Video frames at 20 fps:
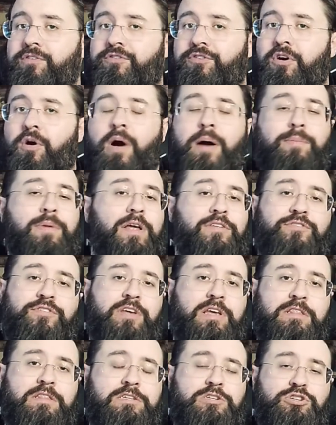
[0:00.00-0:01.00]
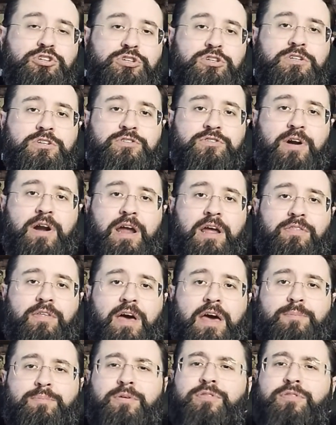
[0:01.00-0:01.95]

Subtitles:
So I'm not saying that you shouldn't track that,